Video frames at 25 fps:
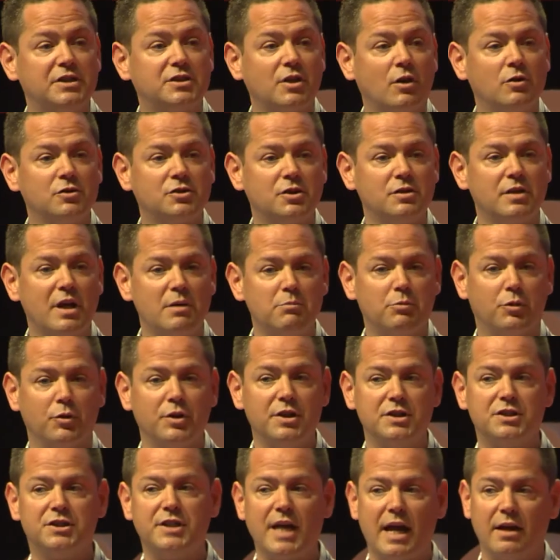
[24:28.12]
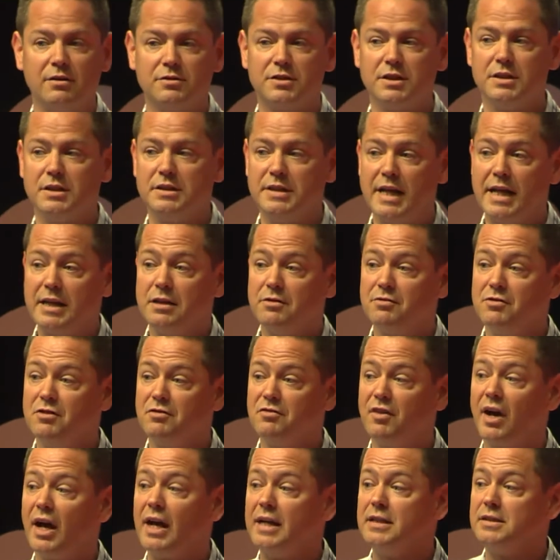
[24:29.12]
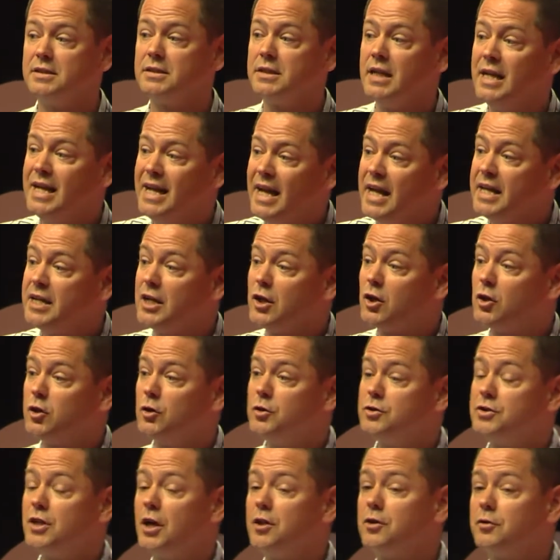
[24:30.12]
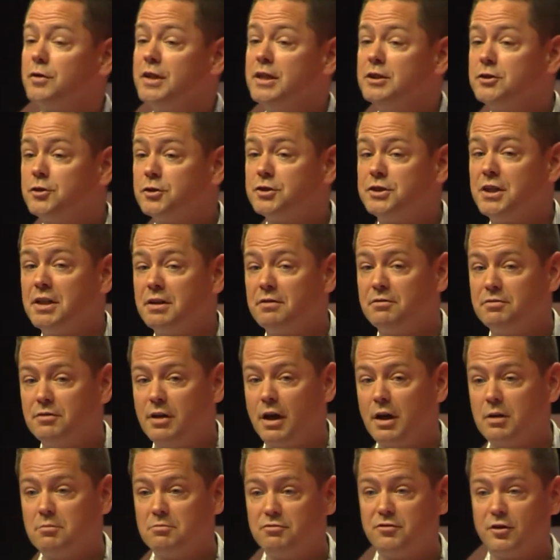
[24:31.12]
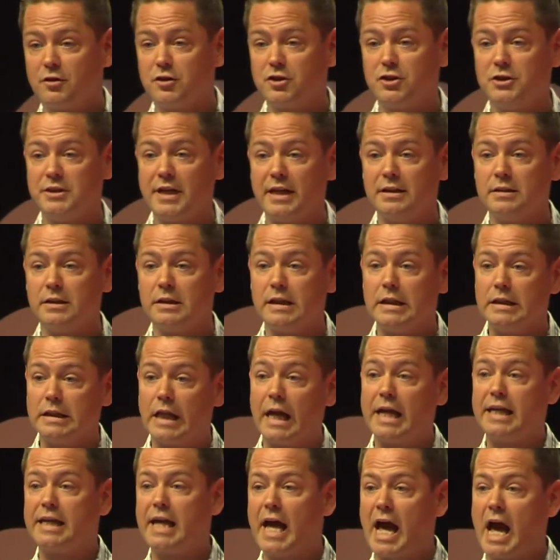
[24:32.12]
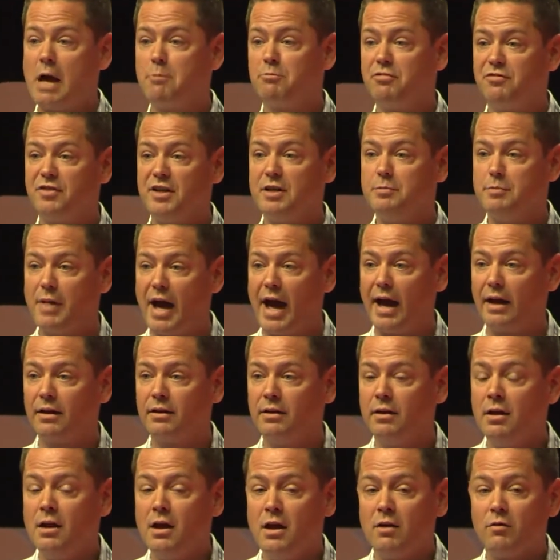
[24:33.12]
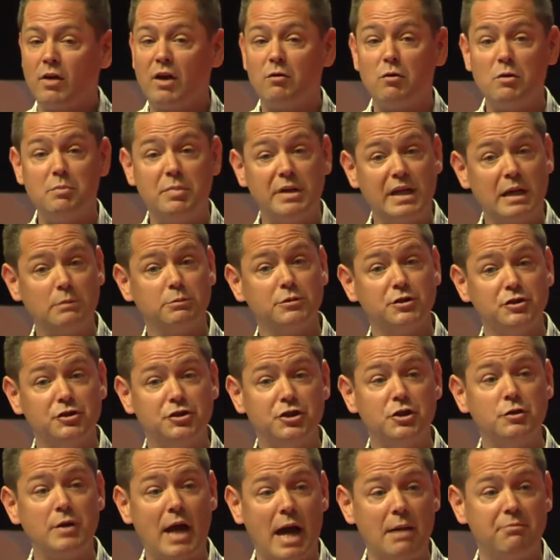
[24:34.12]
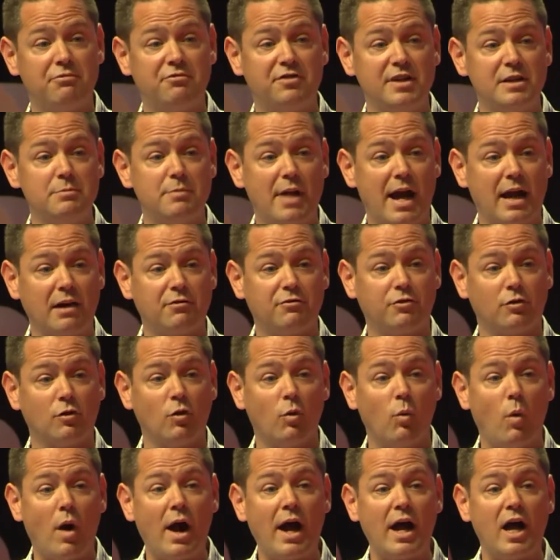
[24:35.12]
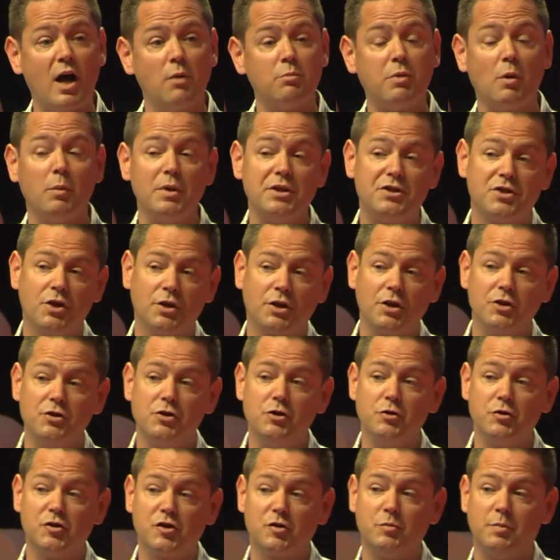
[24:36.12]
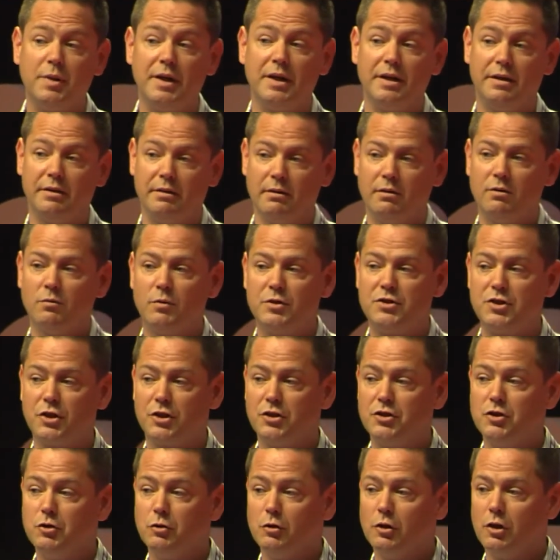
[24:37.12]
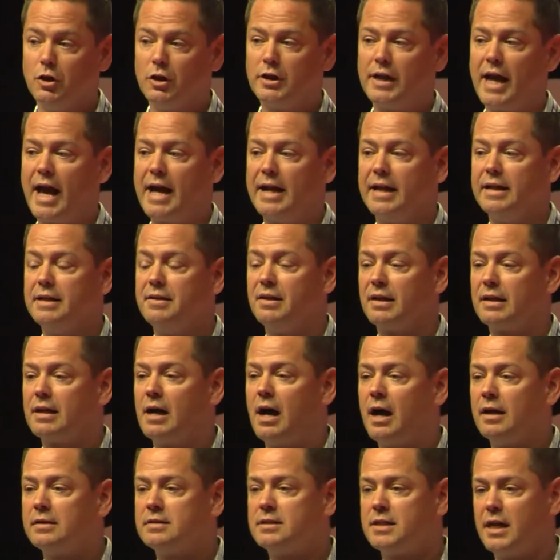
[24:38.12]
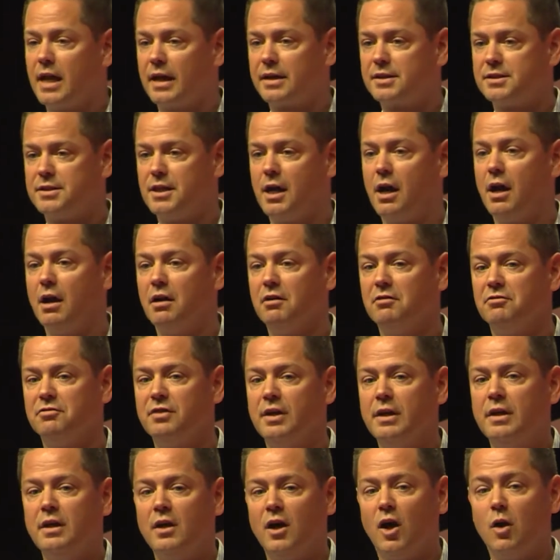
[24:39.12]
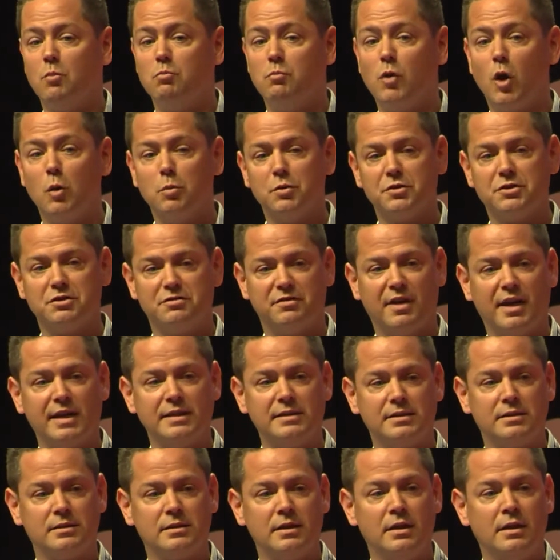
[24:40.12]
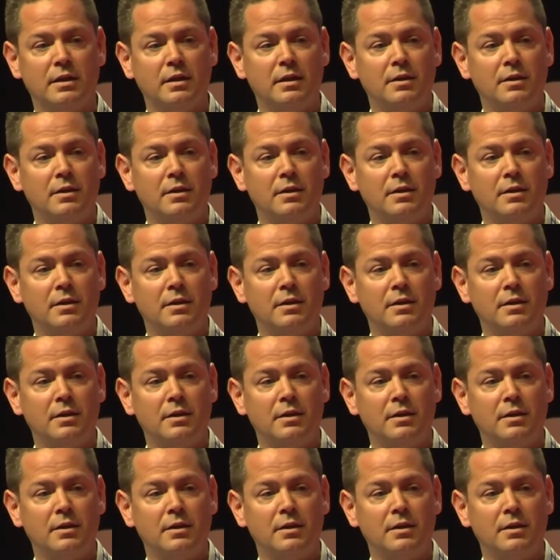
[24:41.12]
it's also that bridge down to the native device, and includes other interesting functionality like app feedback. Right, we've been able to do app feedback for a while, but we took a new spin, we took a new look at it in the context of a mobile device.